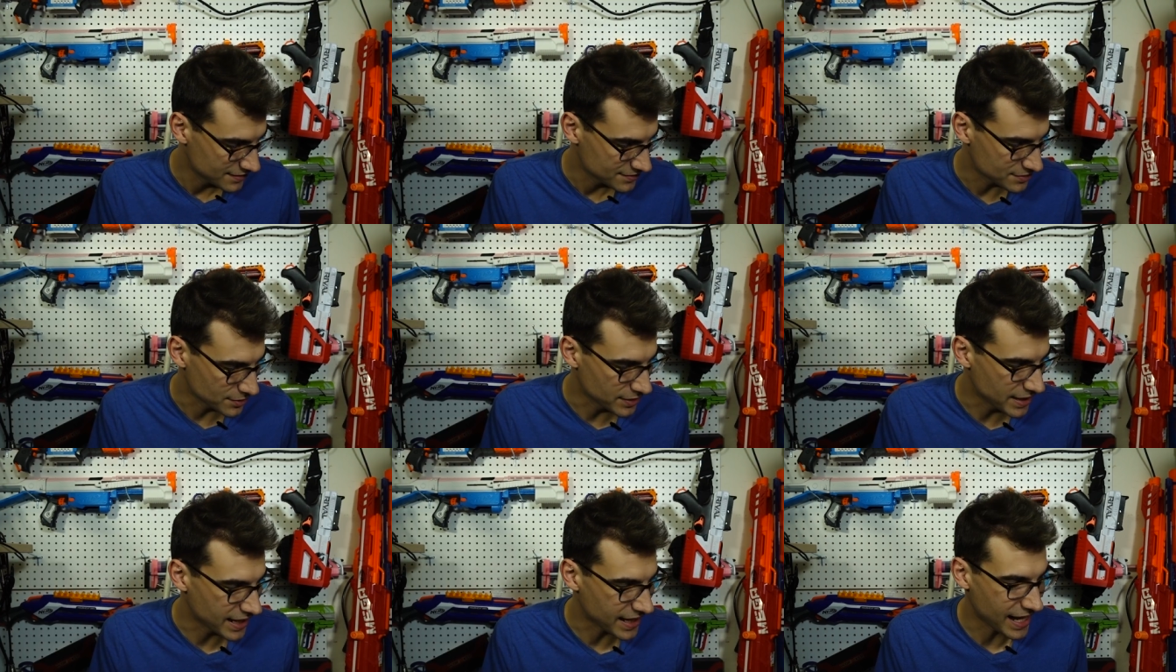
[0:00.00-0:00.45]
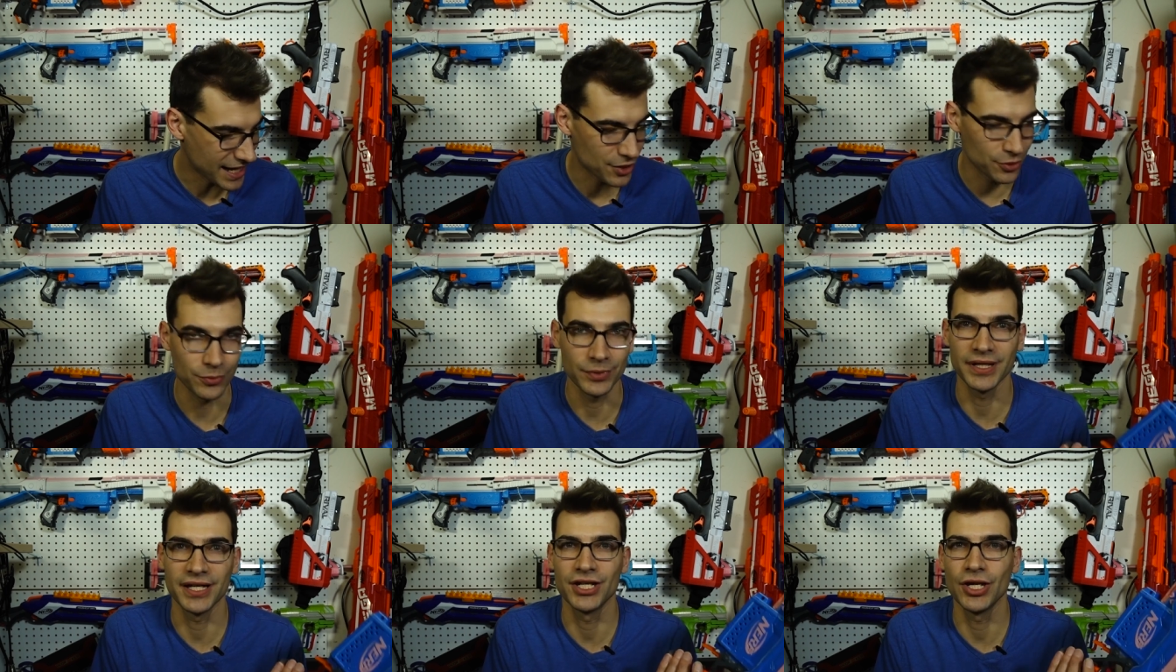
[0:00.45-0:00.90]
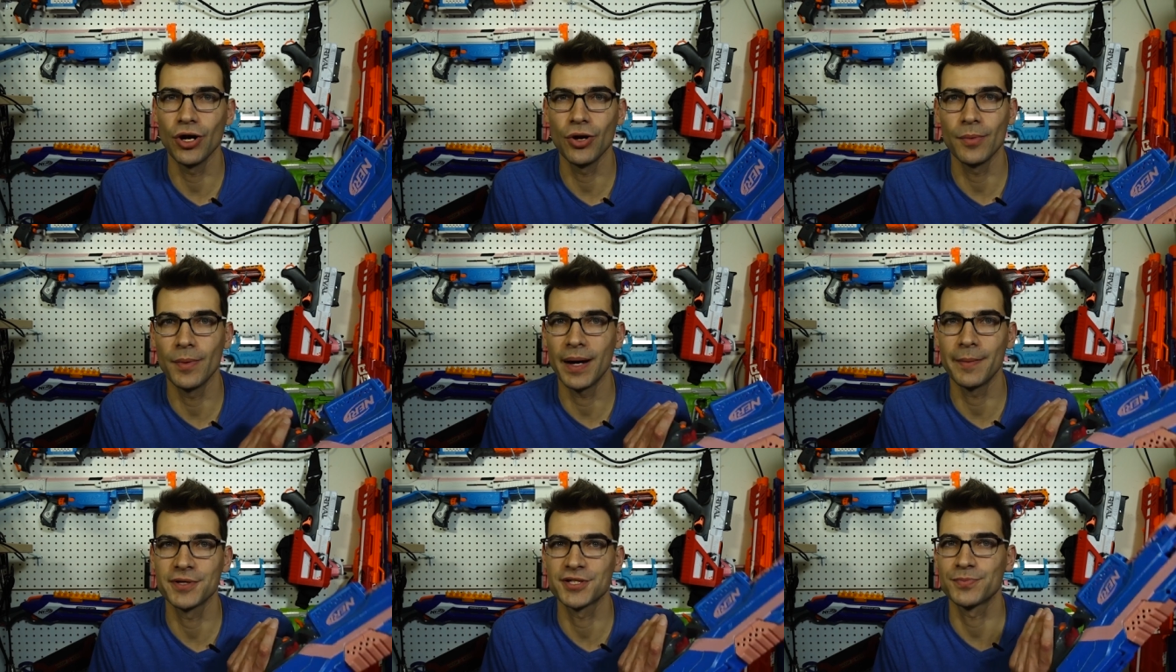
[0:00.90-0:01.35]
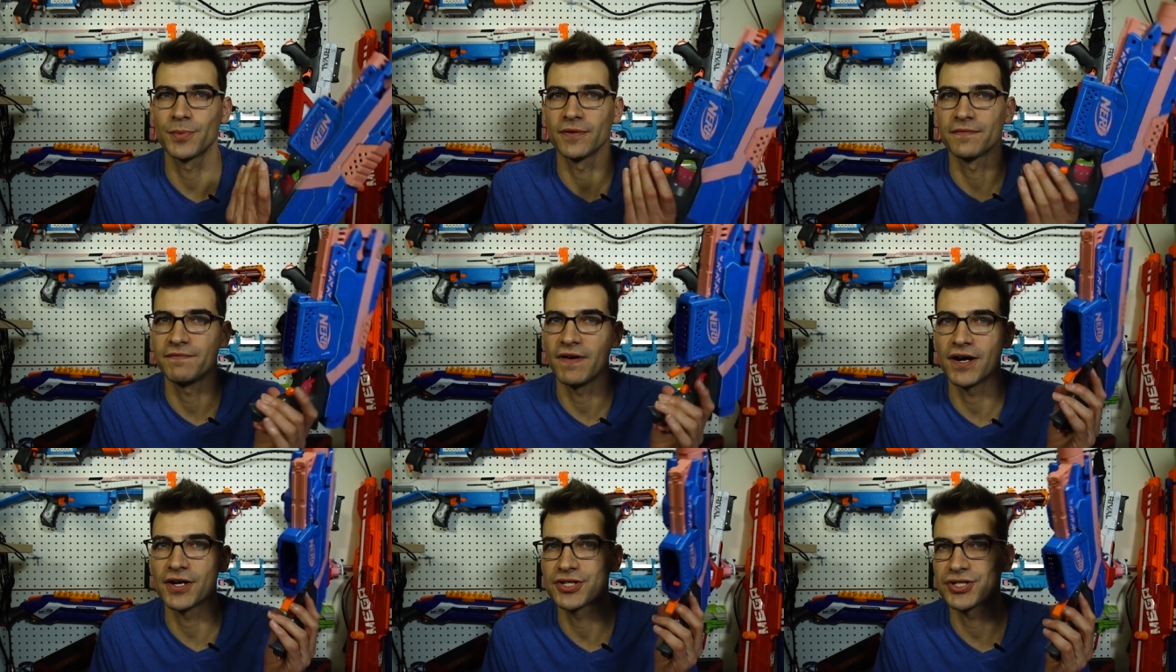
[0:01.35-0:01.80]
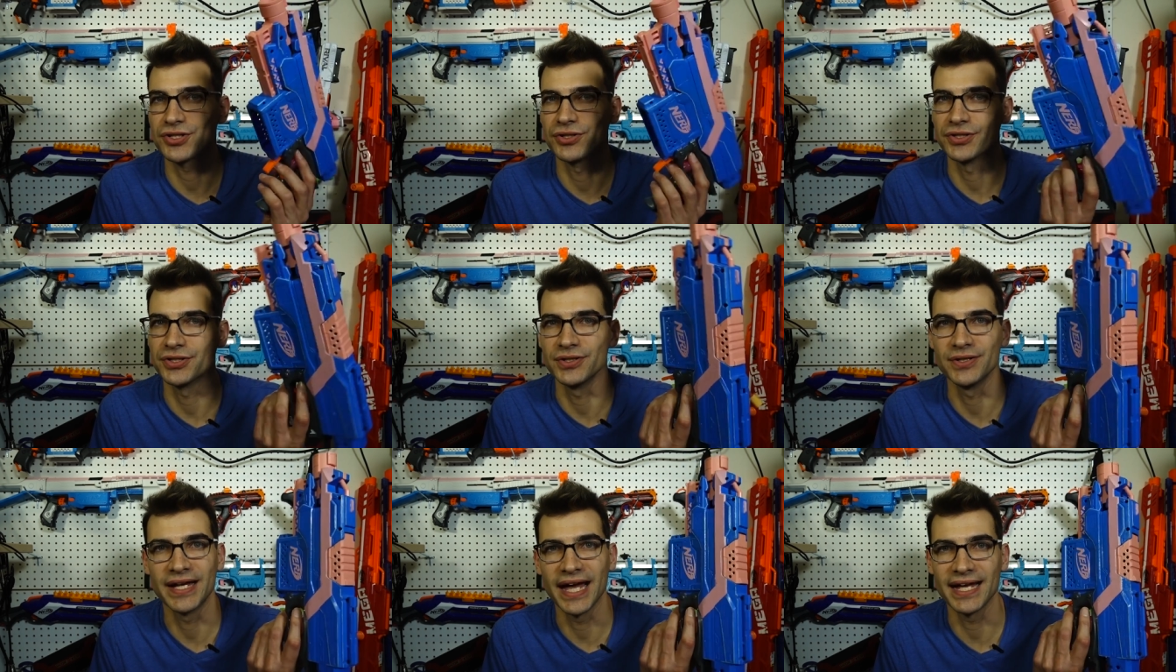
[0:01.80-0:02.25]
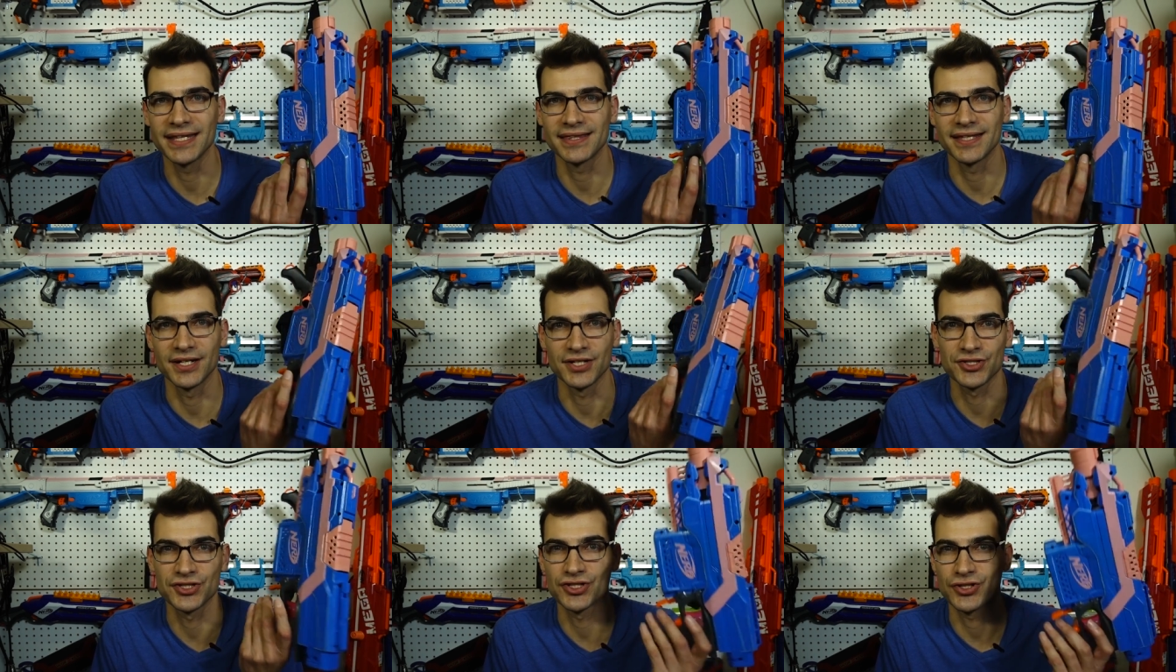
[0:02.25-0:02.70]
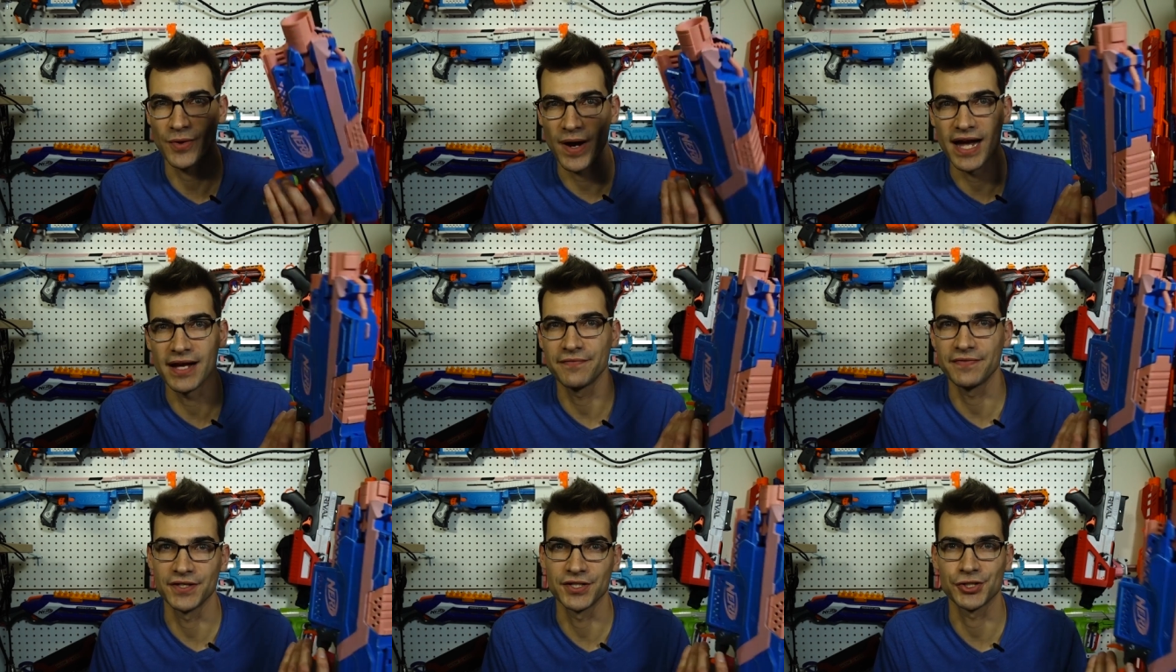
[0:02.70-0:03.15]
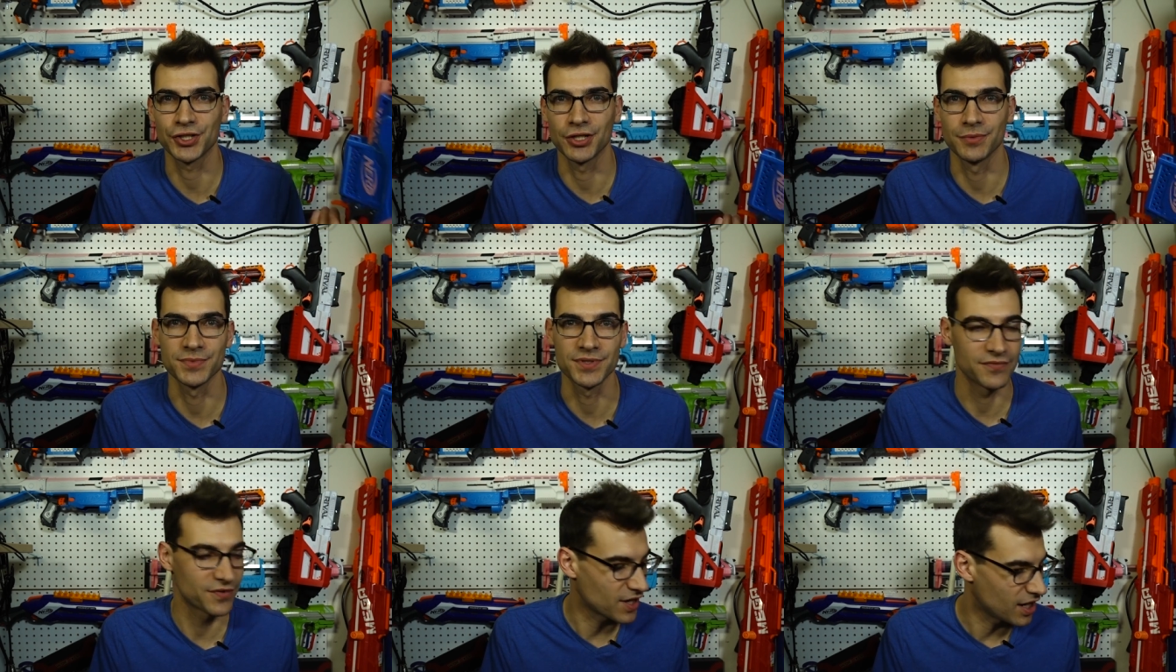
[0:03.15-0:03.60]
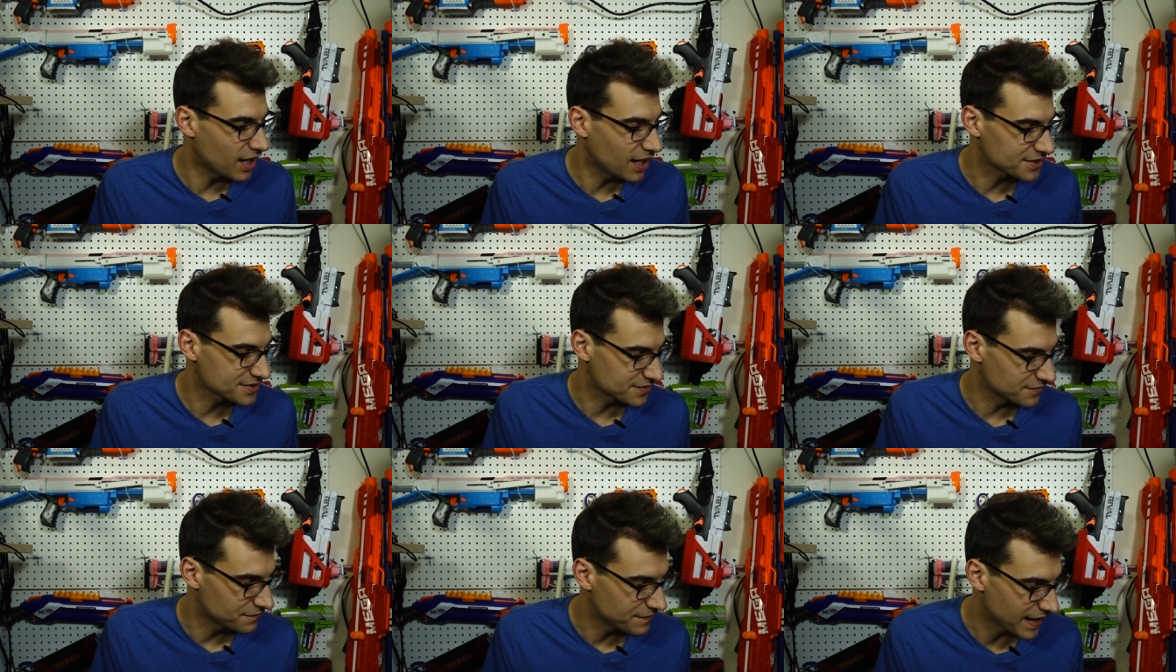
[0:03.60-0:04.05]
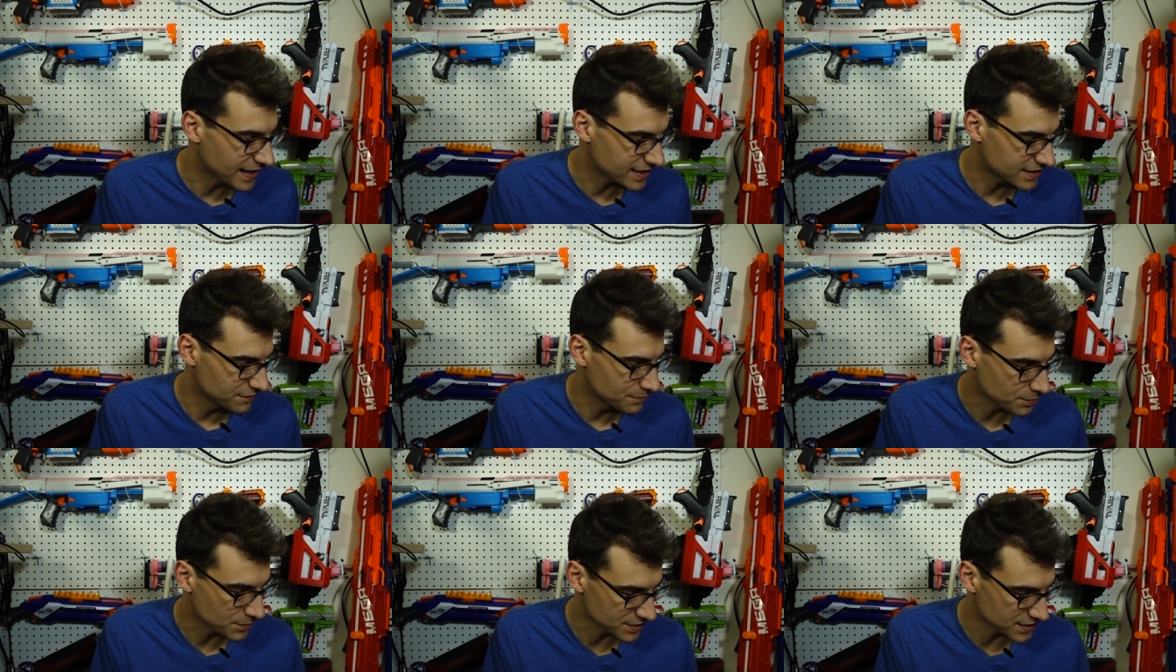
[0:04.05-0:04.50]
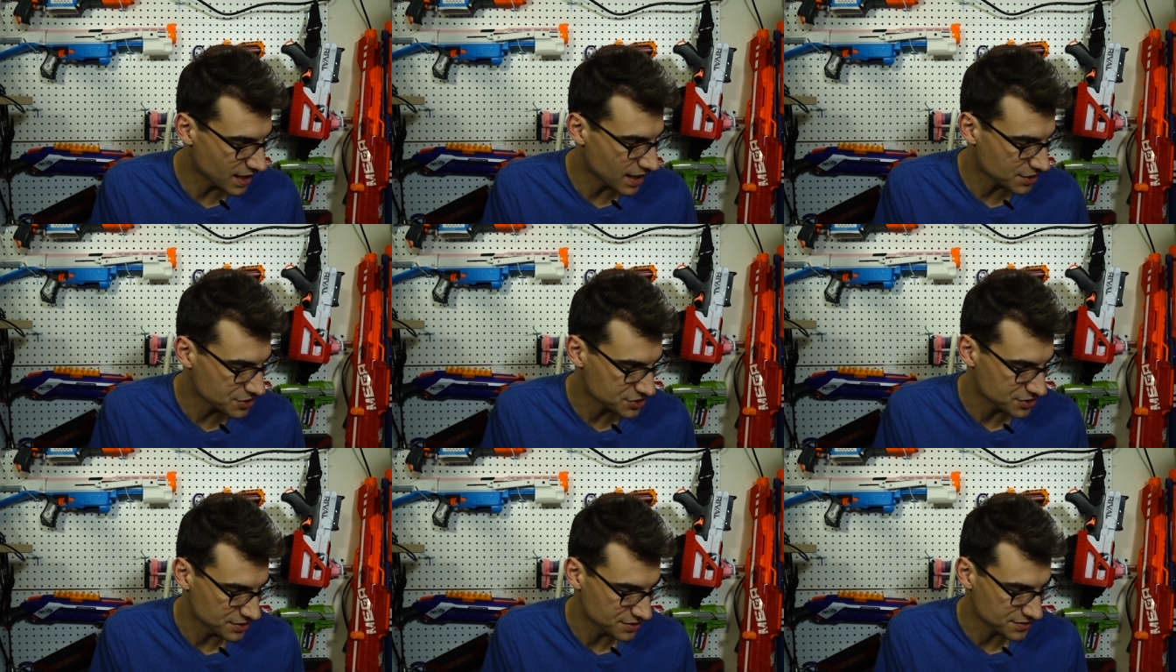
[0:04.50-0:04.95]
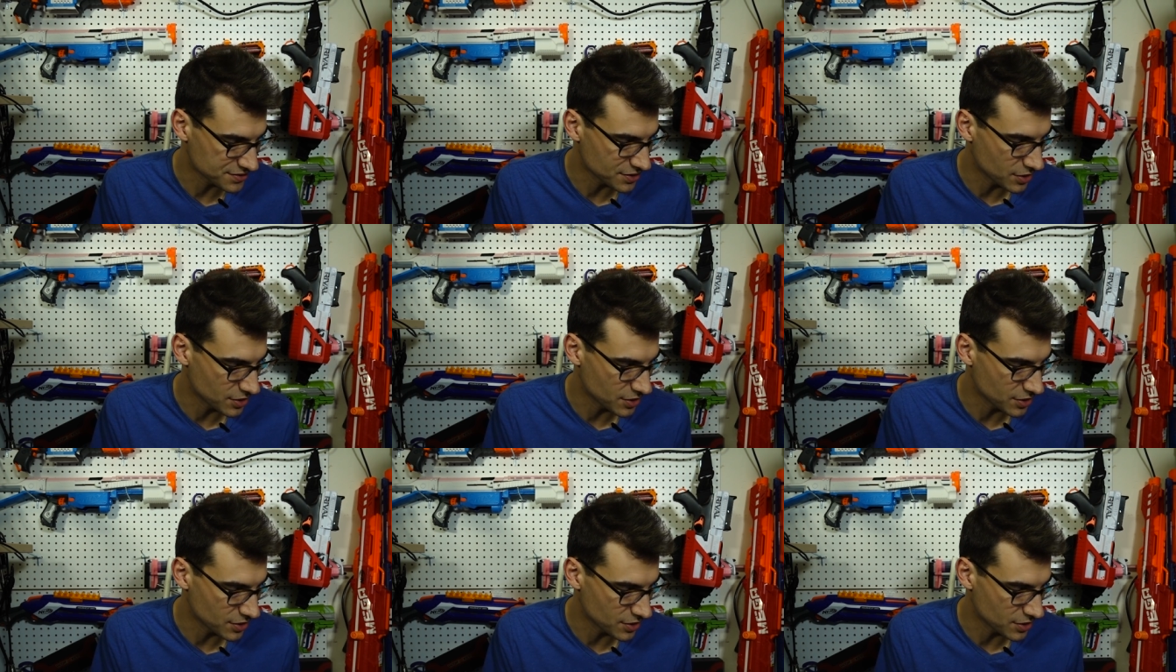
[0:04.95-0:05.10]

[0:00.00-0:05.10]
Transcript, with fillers: So like I don't really know how much more functional you get than a strife in terms of cost effective production.